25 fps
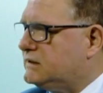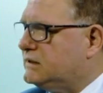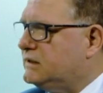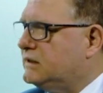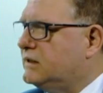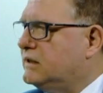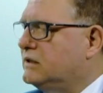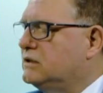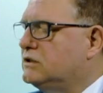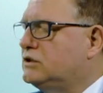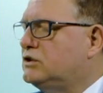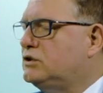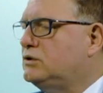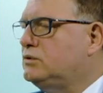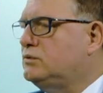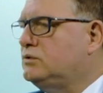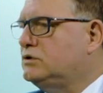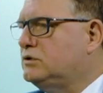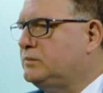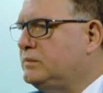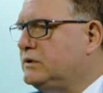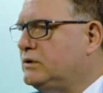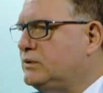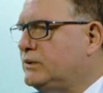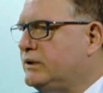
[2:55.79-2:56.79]
He can
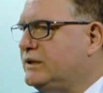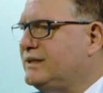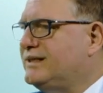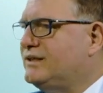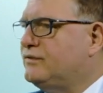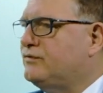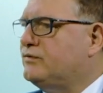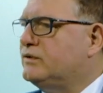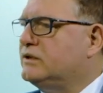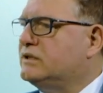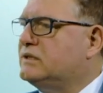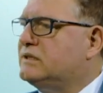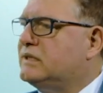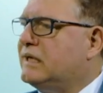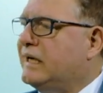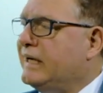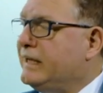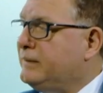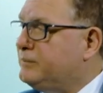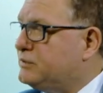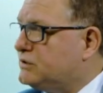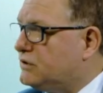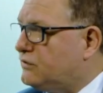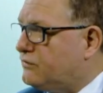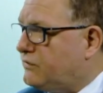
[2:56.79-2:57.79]
choose between different
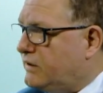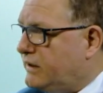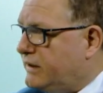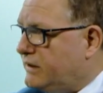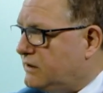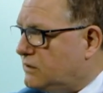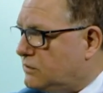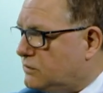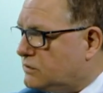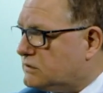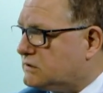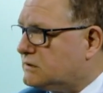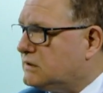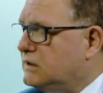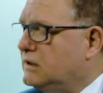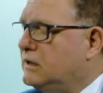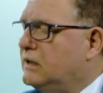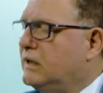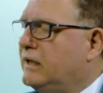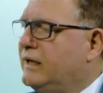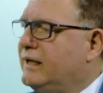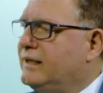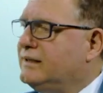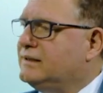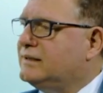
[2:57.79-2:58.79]
types of halos
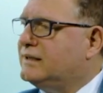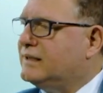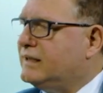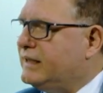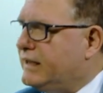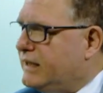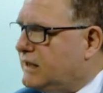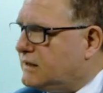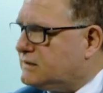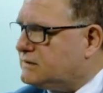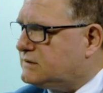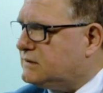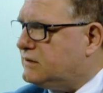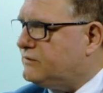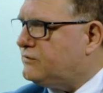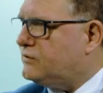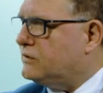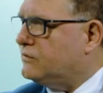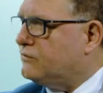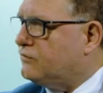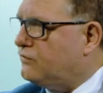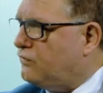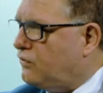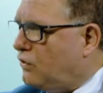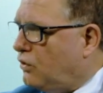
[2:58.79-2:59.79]
and glares,
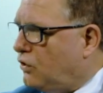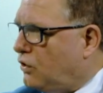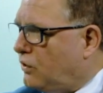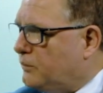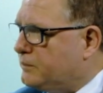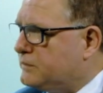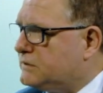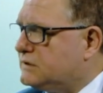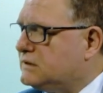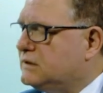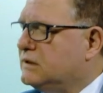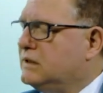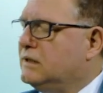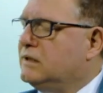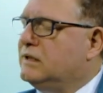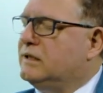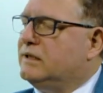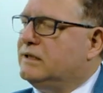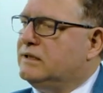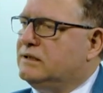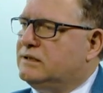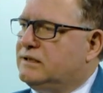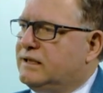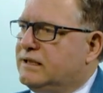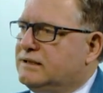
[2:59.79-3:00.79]
different forms,
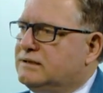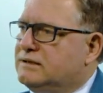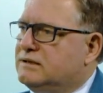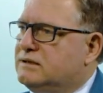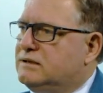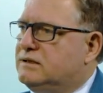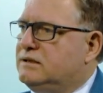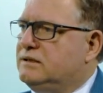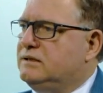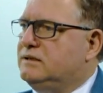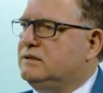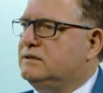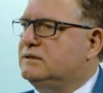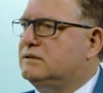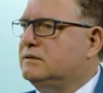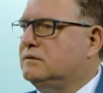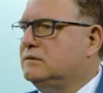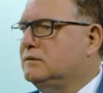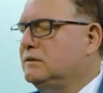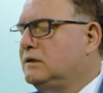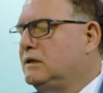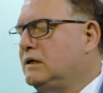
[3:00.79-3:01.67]
intensities.